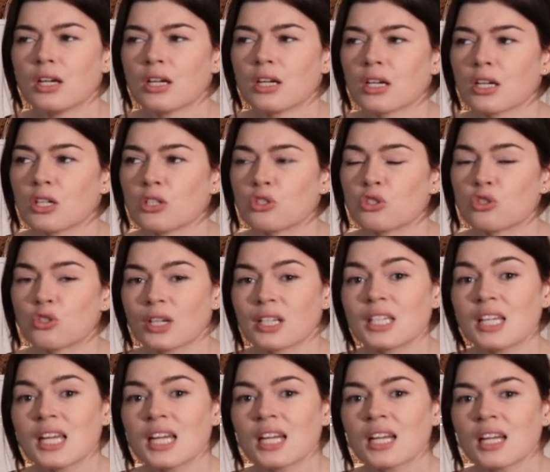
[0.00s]

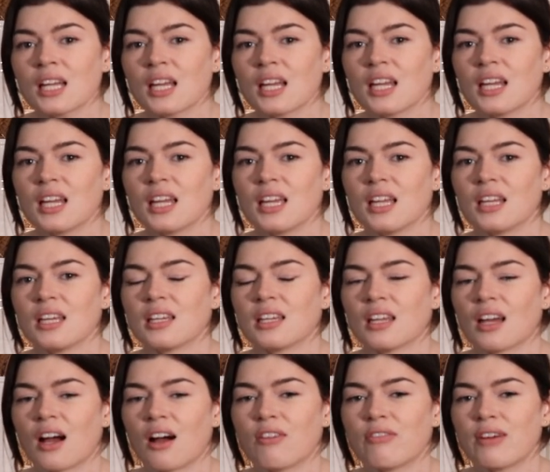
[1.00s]
constricting, and
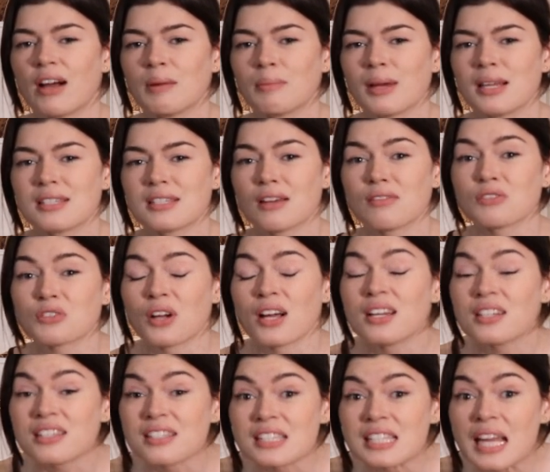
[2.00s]
I'll find myself
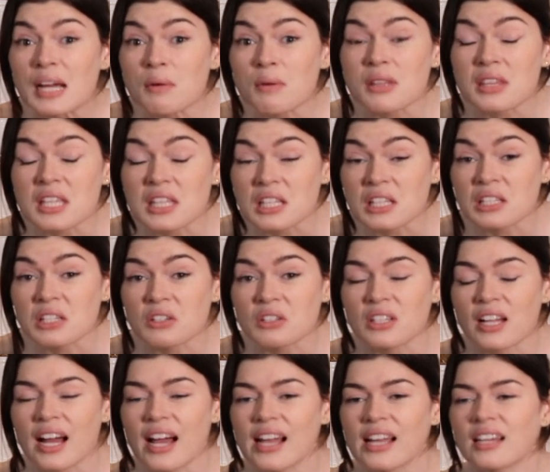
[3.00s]
trying to stay within the little
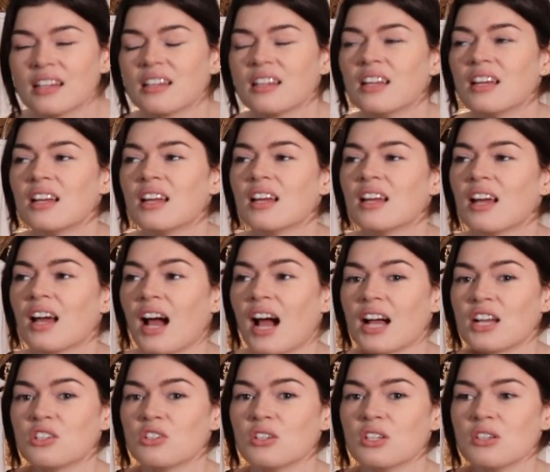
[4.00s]
line.
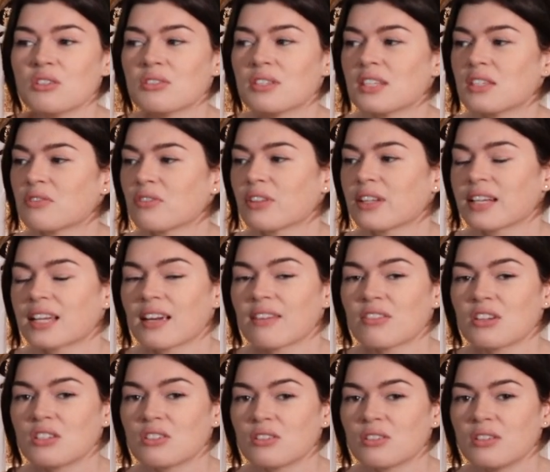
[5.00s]
I do use these for like
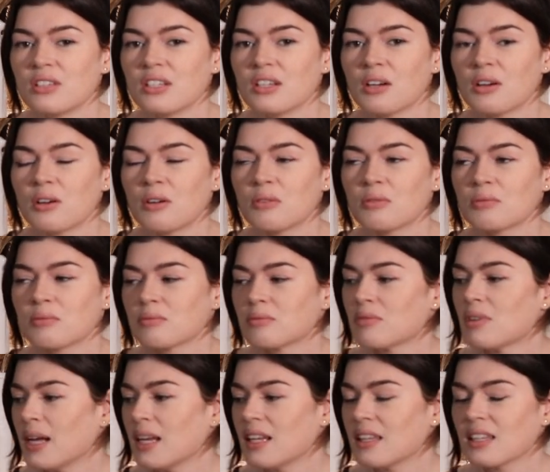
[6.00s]
every studio
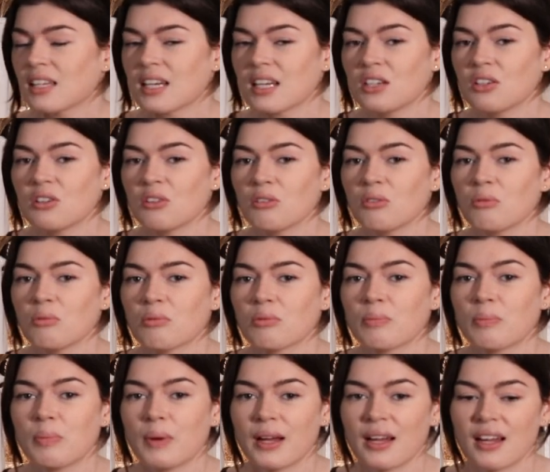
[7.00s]
painting that I do,
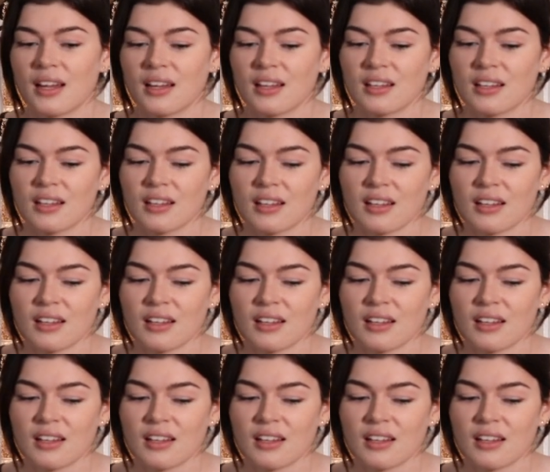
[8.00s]
but